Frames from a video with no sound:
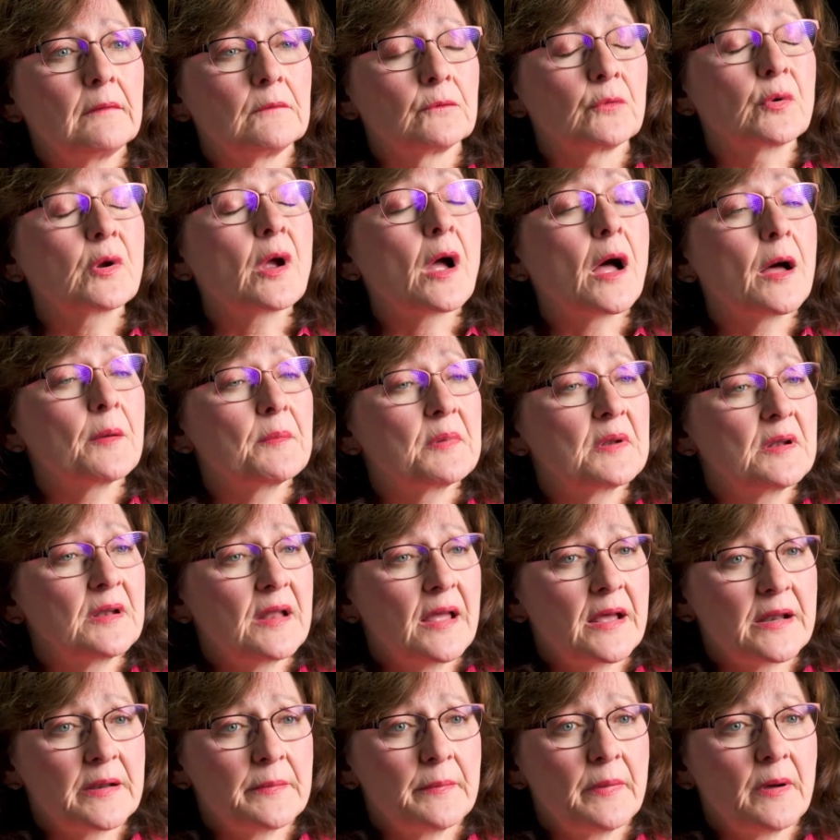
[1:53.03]
recombinant
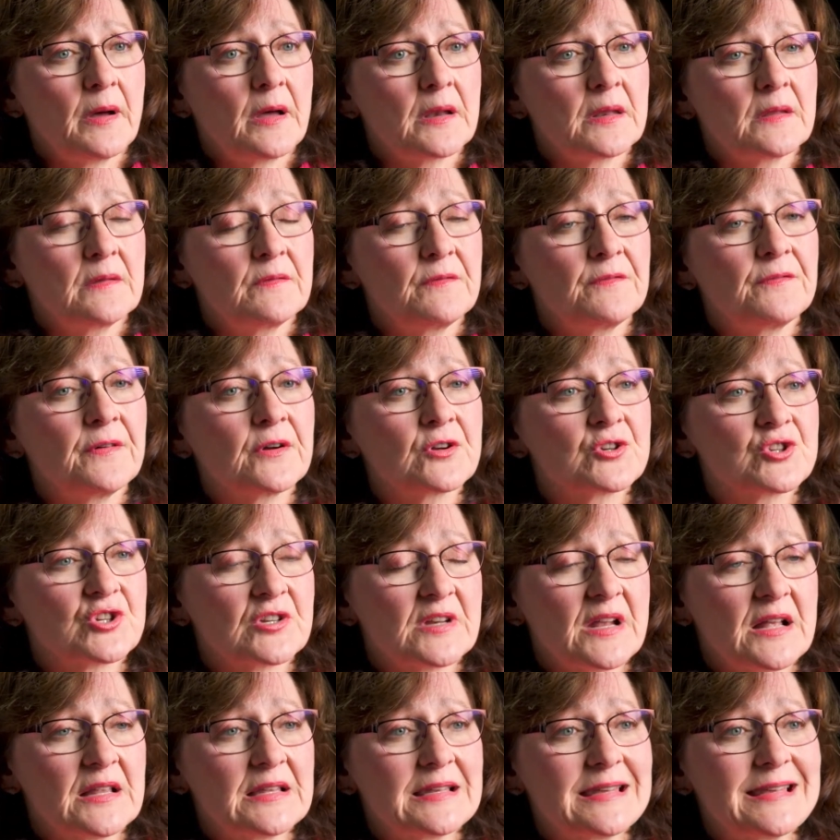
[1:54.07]
antibody
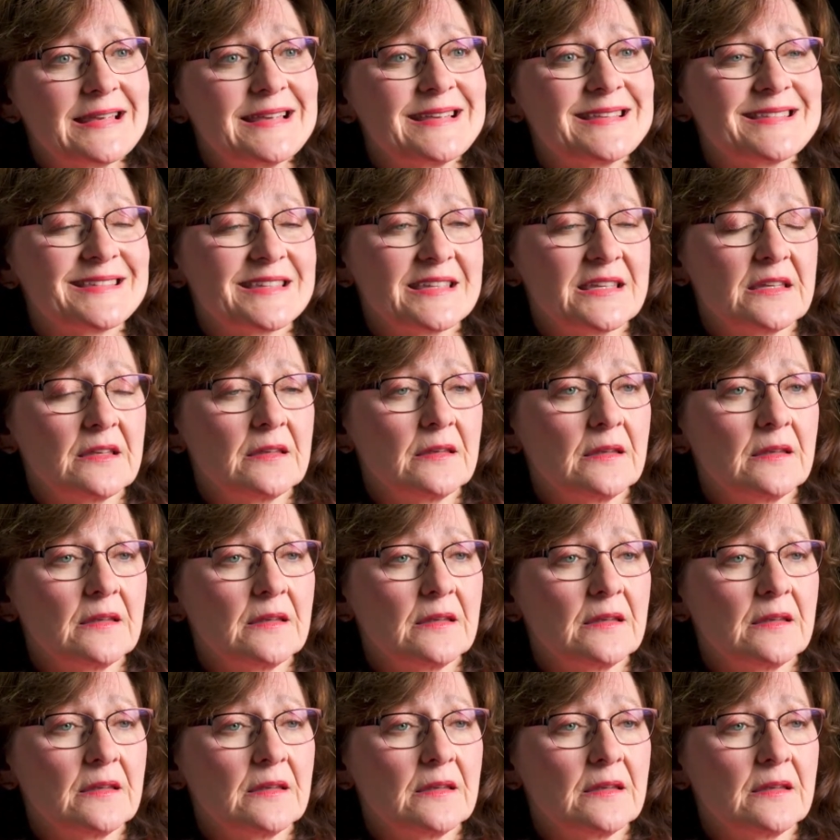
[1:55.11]
functionality is